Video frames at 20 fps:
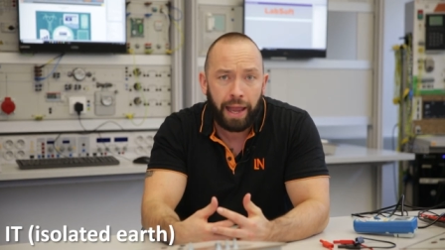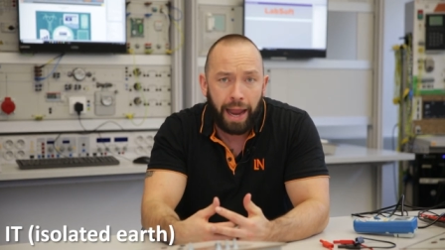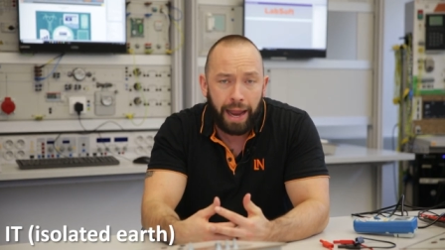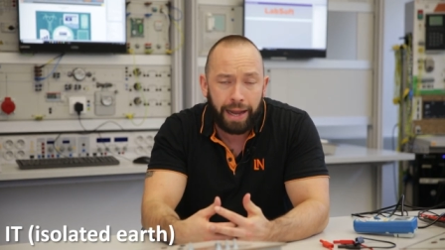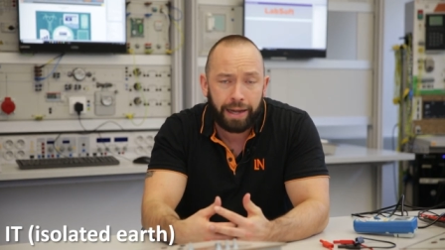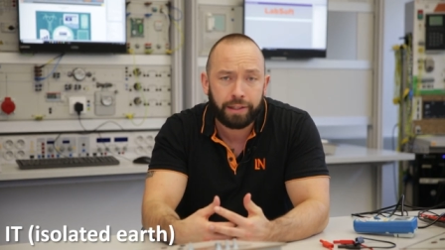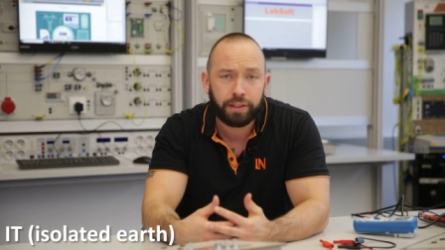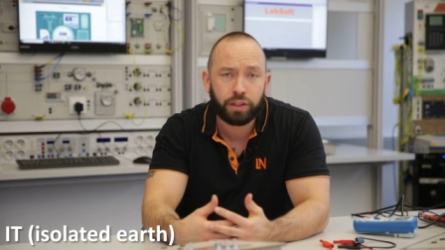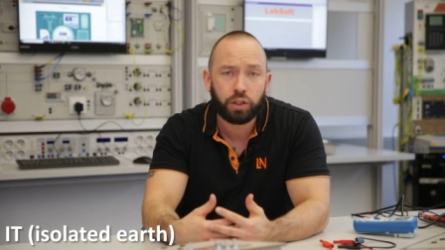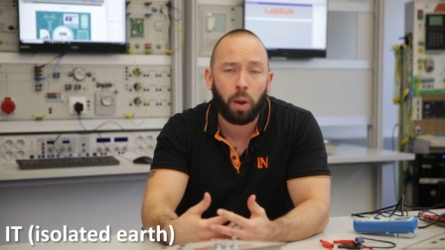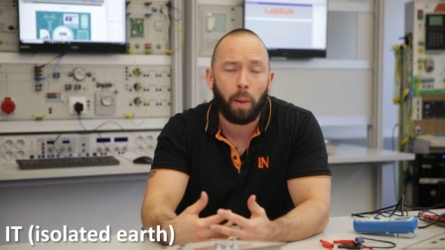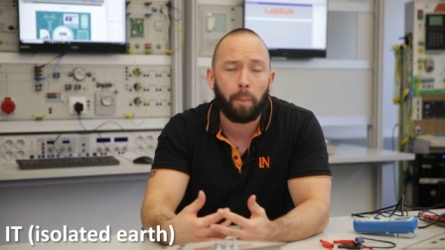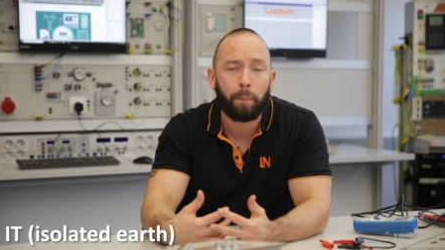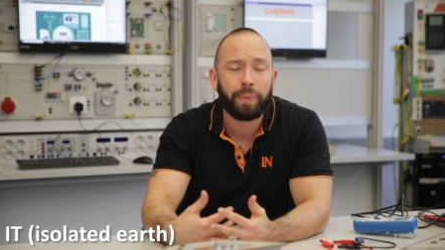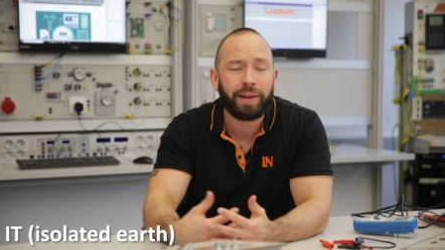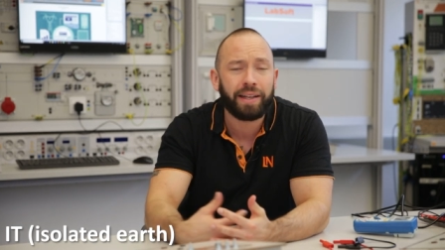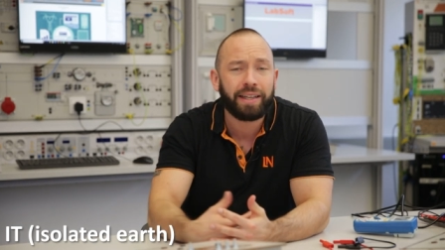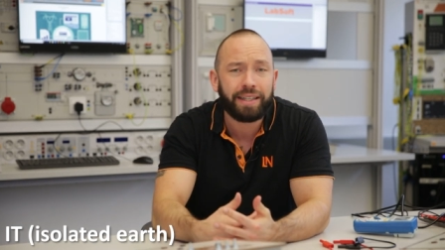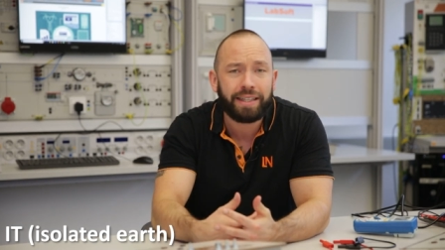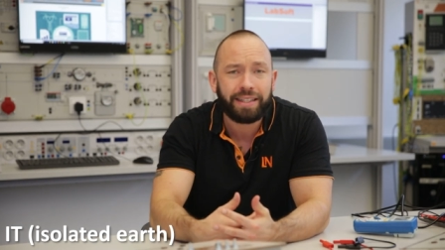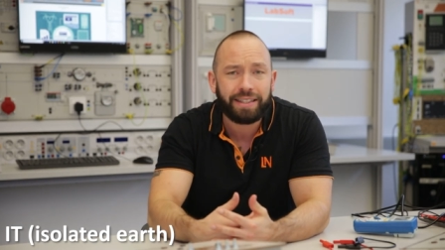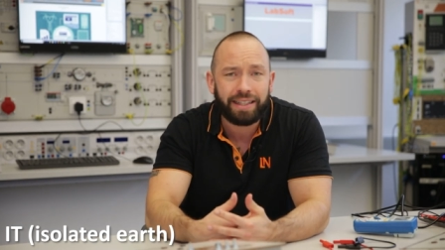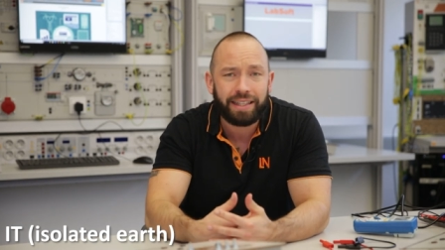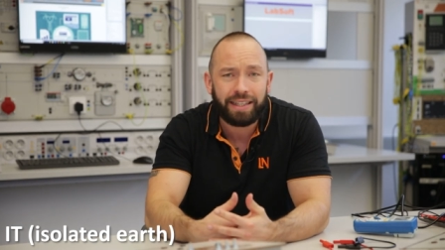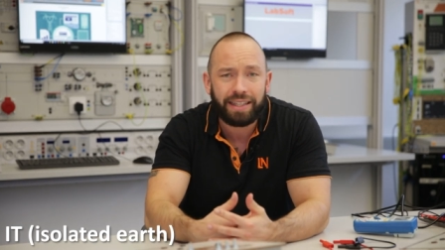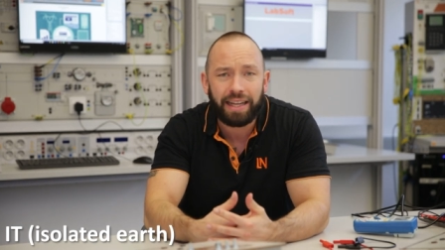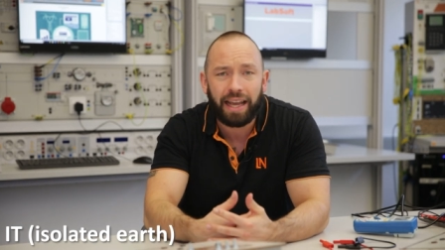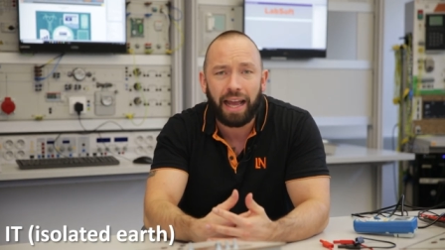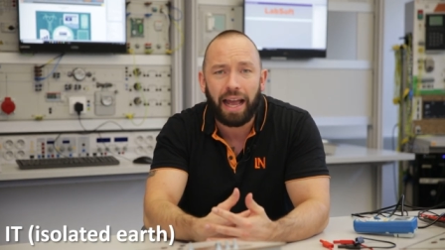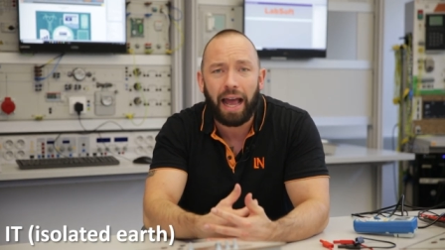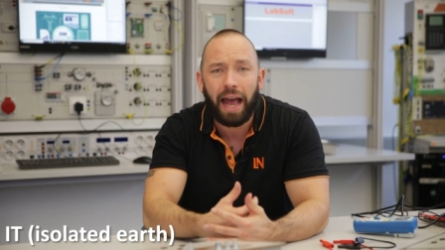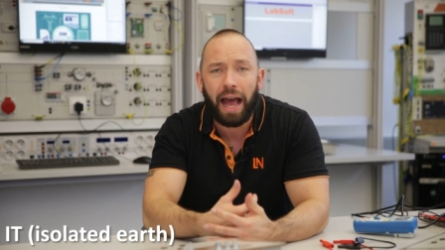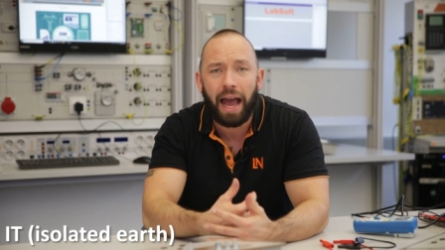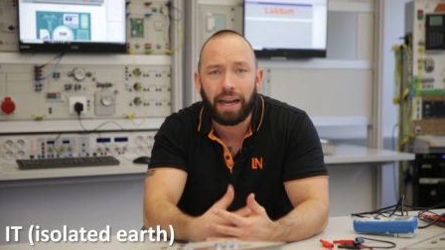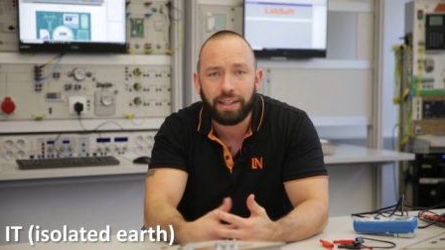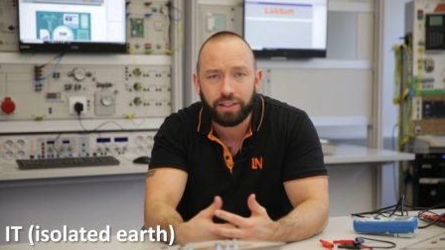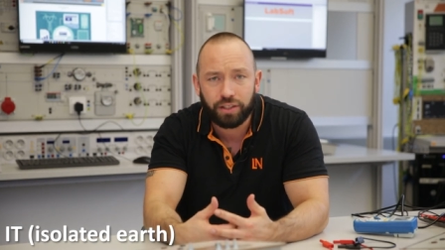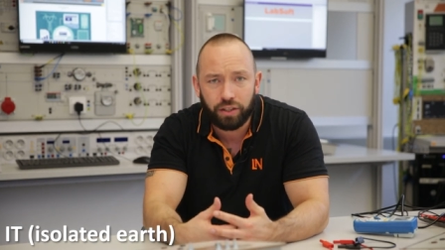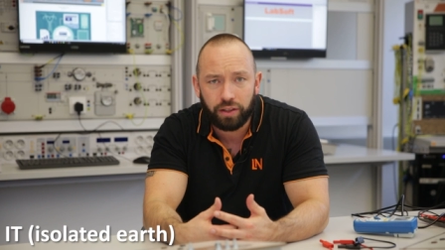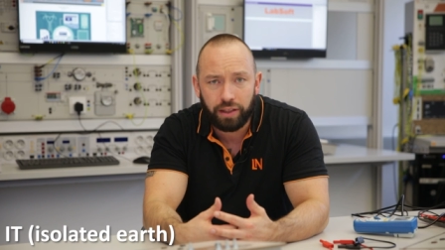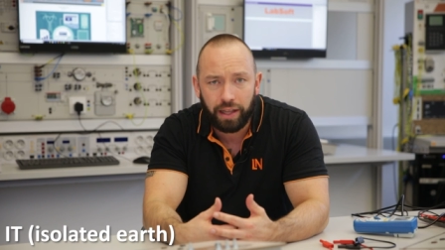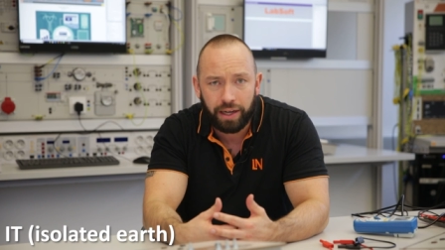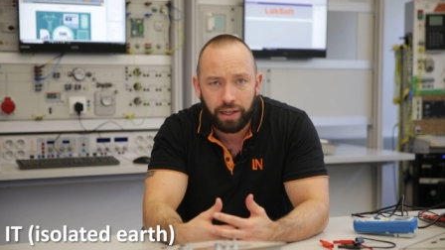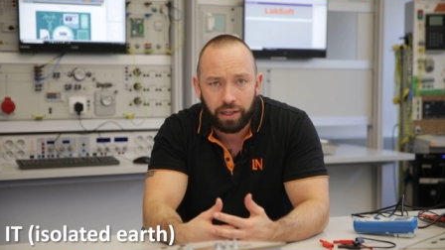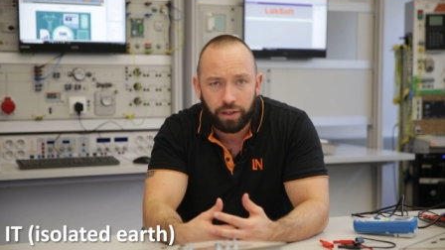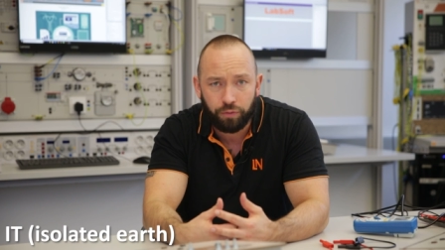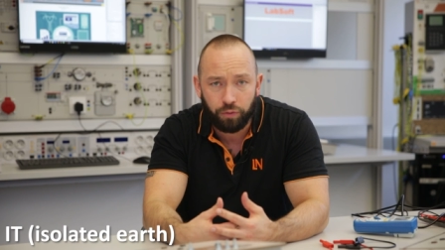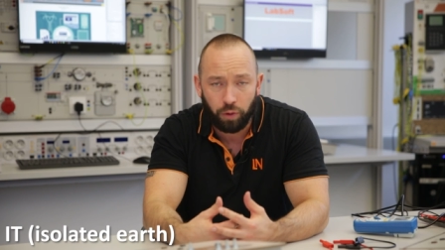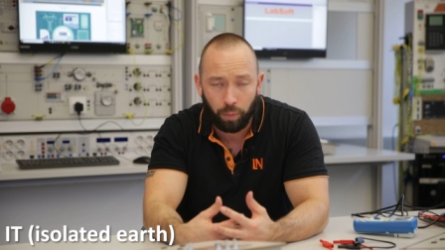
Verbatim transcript: and it's completely isolated